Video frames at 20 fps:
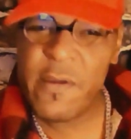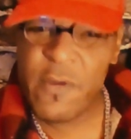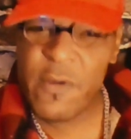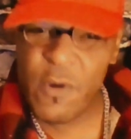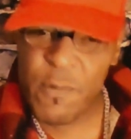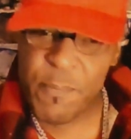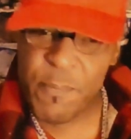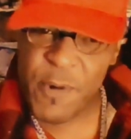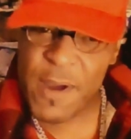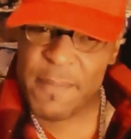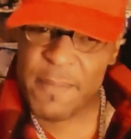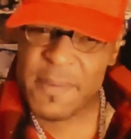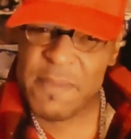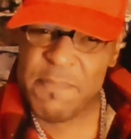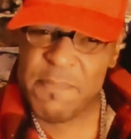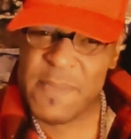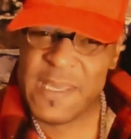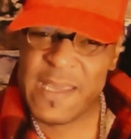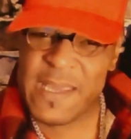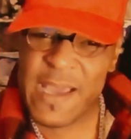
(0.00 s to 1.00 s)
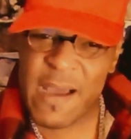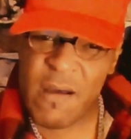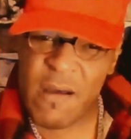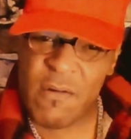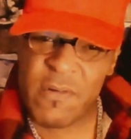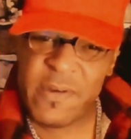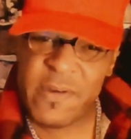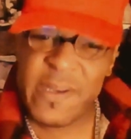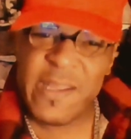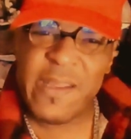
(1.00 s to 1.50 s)
You'll probably be
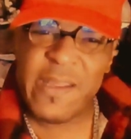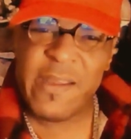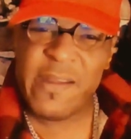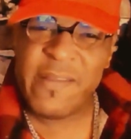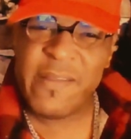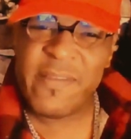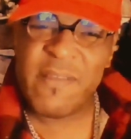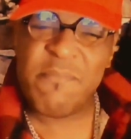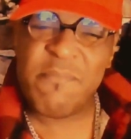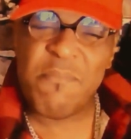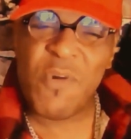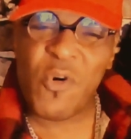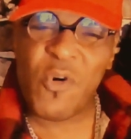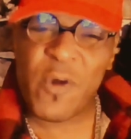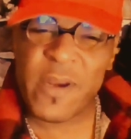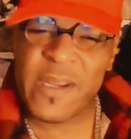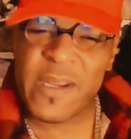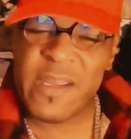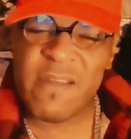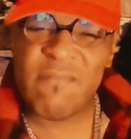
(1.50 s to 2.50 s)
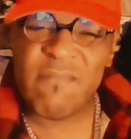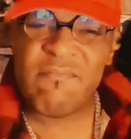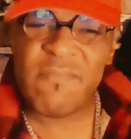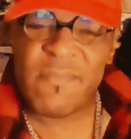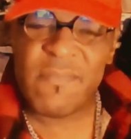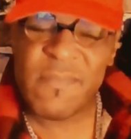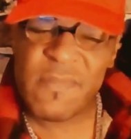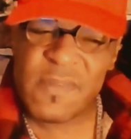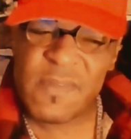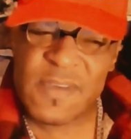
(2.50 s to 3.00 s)
out in the morning.
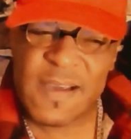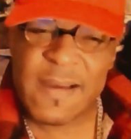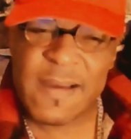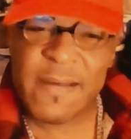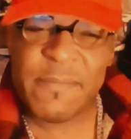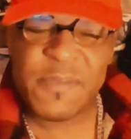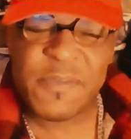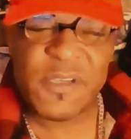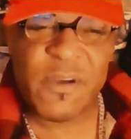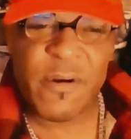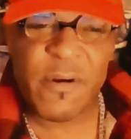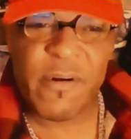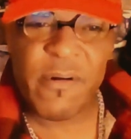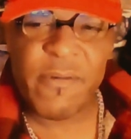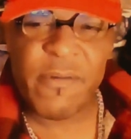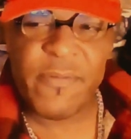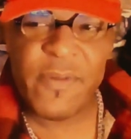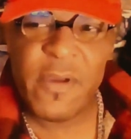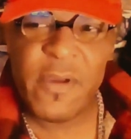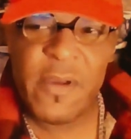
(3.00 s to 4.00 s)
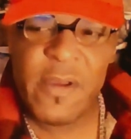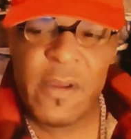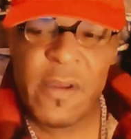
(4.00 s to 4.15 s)
Time served.